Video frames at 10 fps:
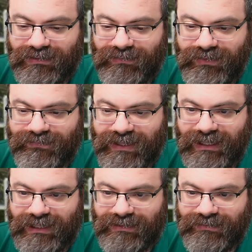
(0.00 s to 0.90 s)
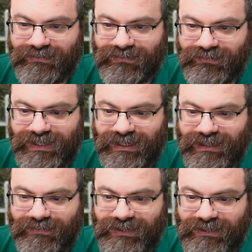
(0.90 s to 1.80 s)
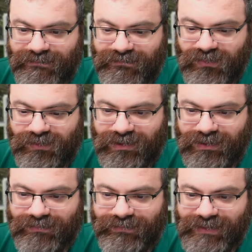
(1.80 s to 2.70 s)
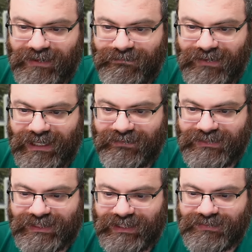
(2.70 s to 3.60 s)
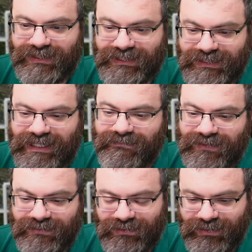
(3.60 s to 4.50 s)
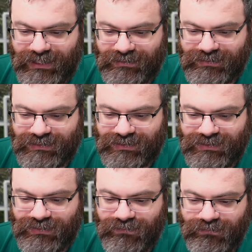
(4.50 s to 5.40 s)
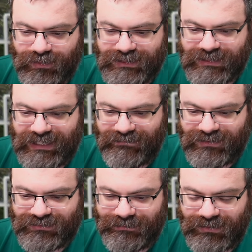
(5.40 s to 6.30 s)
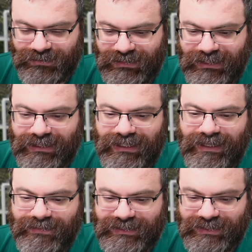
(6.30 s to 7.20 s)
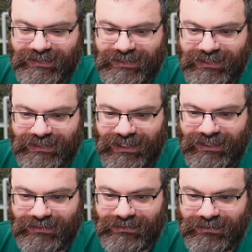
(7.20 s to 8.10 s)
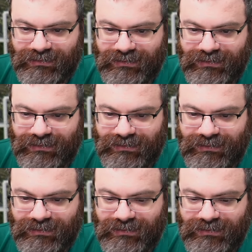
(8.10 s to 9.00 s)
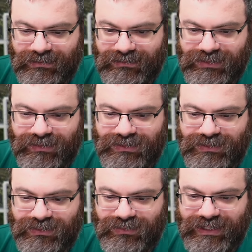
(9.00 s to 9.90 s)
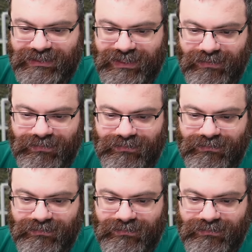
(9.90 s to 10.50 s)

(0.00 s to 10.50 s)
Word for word: we've got three, we need four, we've got five, six, we need seven. Okay, so it's a two, four, seven triple. This is six, eight. So the two ends up